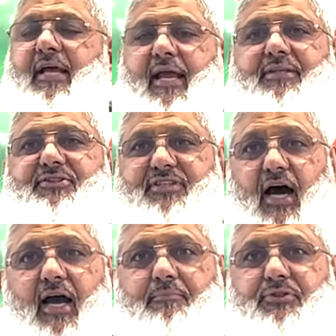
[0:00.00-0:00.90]
It's
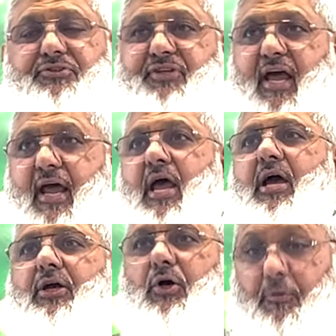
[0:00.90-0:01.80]
time to
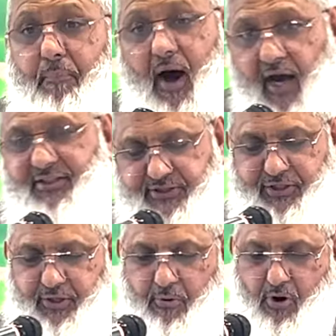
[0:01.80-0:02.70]
say goodbye to
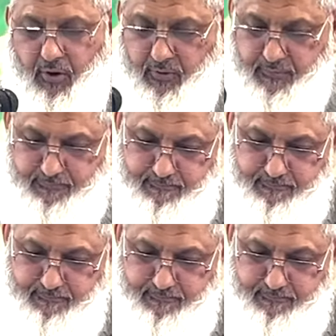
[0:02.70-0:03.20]
you all.